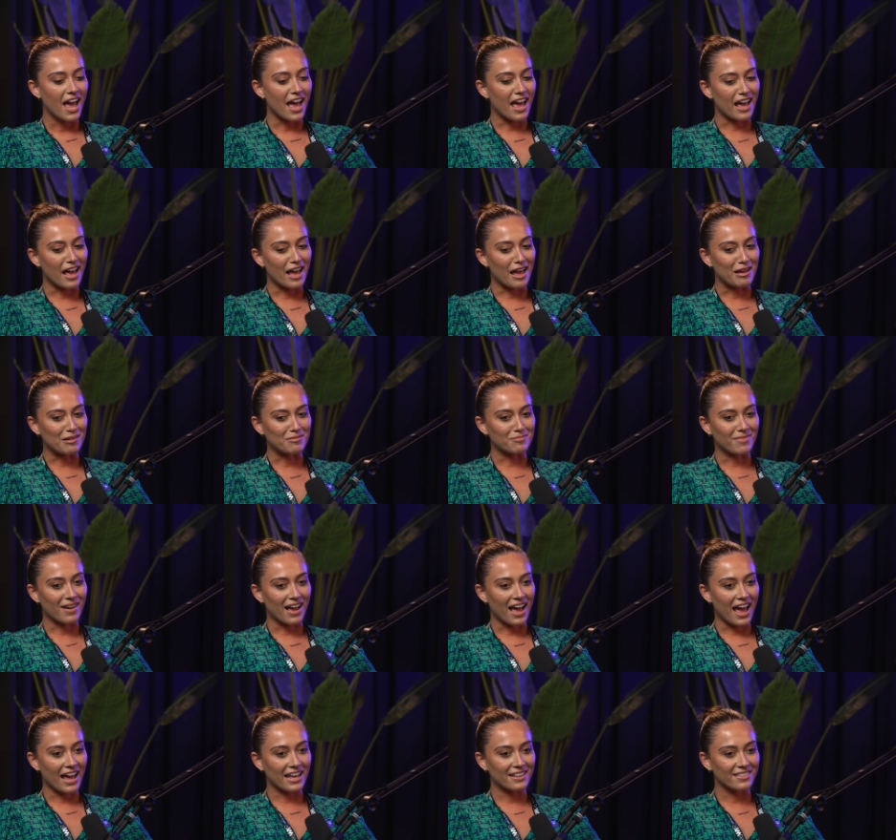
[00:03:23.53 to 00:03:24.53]
um,
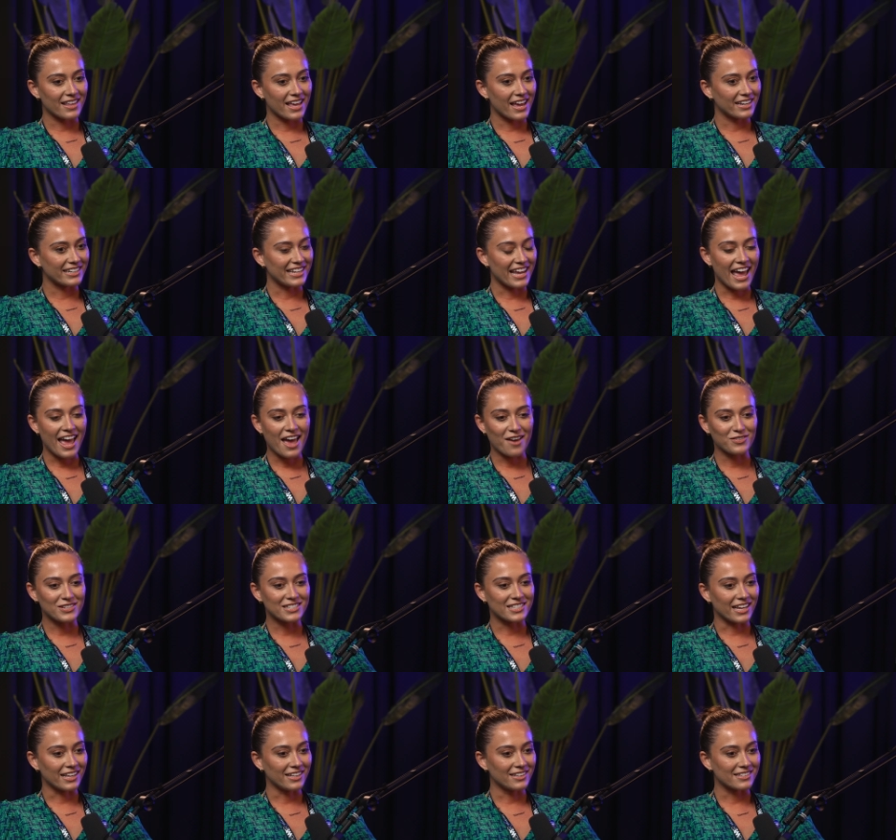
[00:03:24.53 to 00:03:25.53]
and then yeah ever
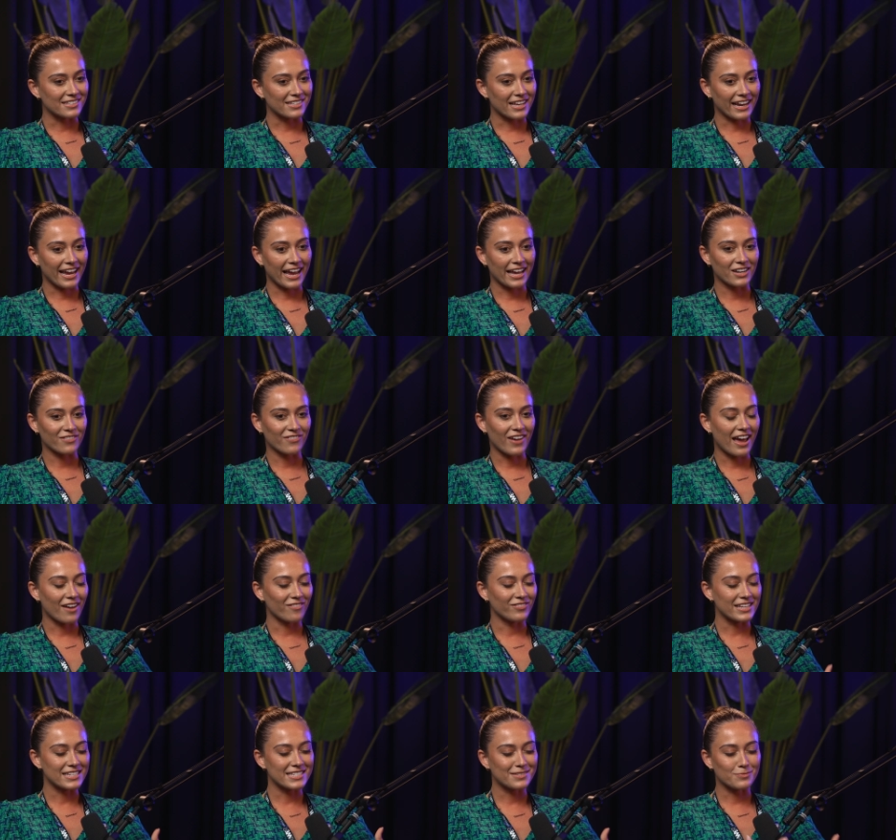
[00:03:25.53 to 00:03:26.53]
since i kind of
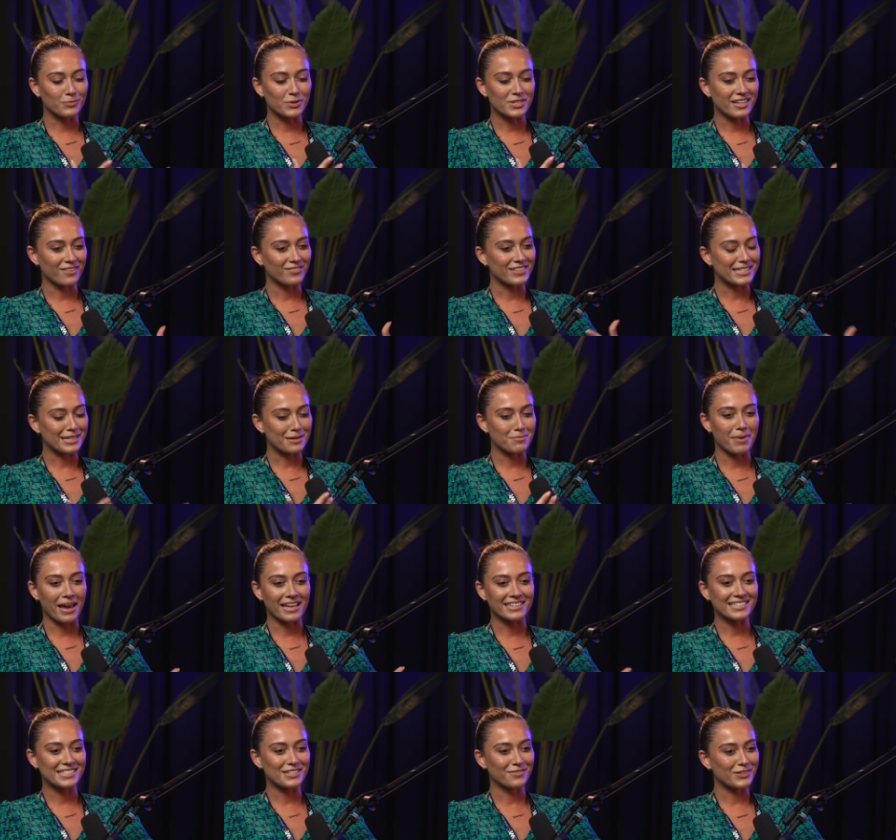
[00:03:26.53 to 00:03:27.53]
have this must have this
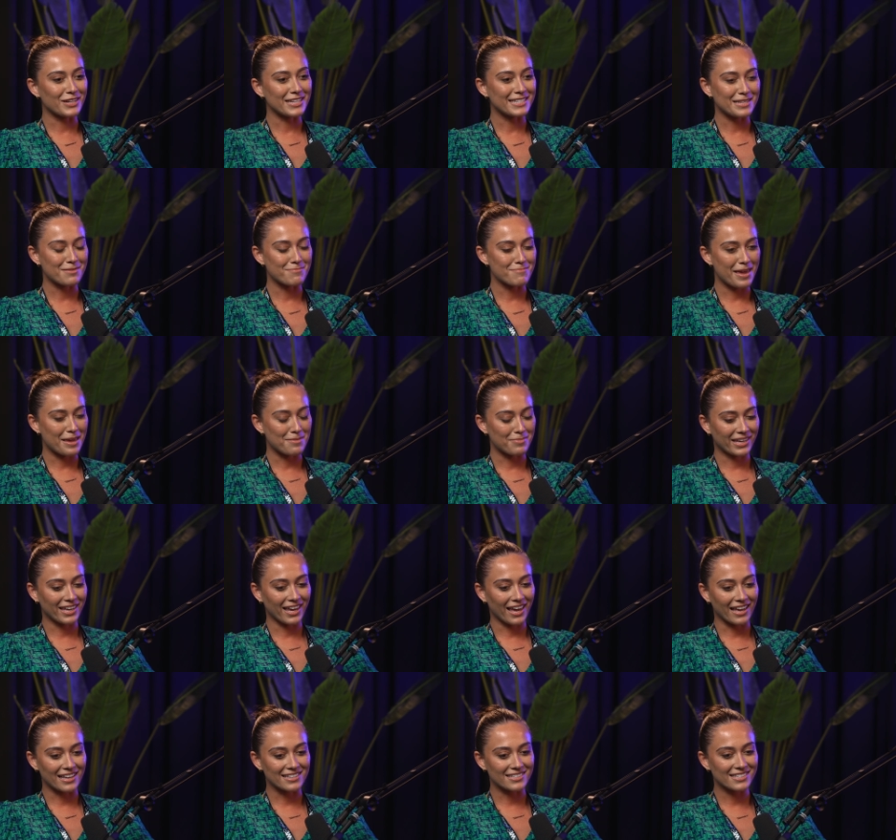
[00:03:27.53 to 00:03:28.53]
competitiveness in me
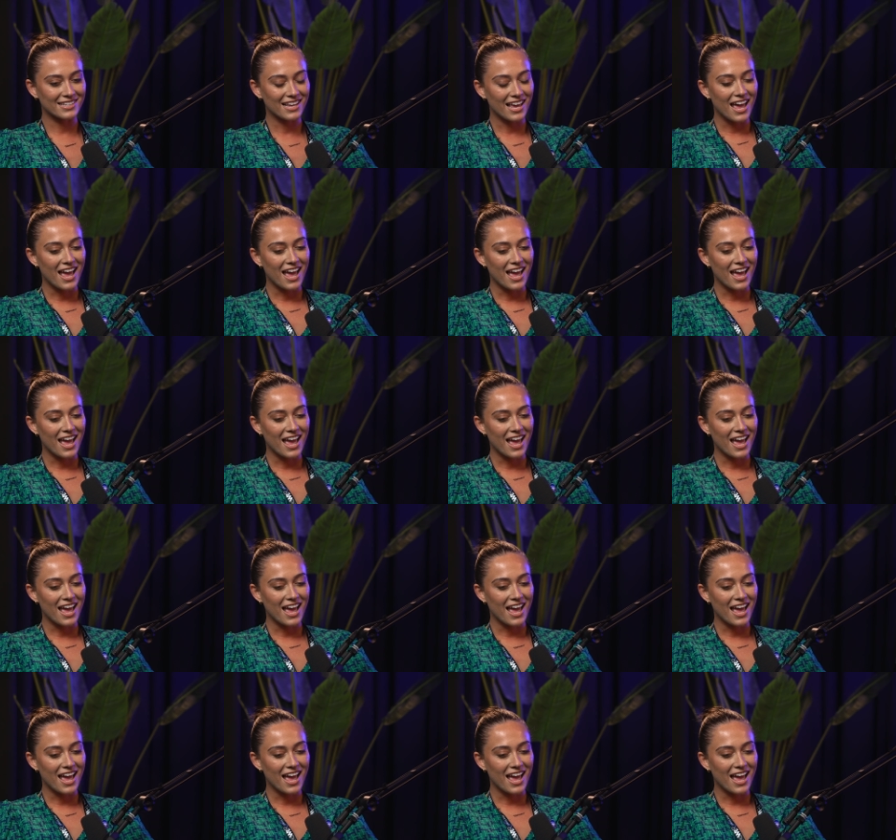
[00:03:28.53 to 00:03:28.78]
because